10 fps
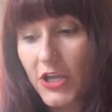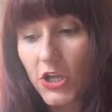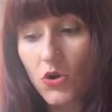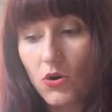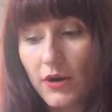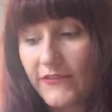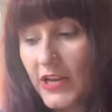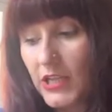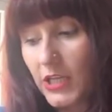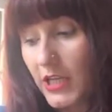your
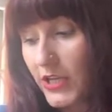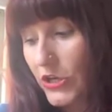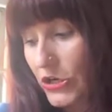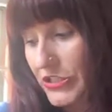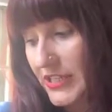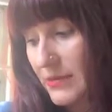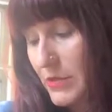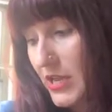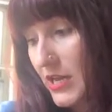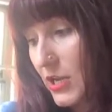vanilla, your
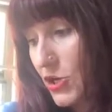cinnamon,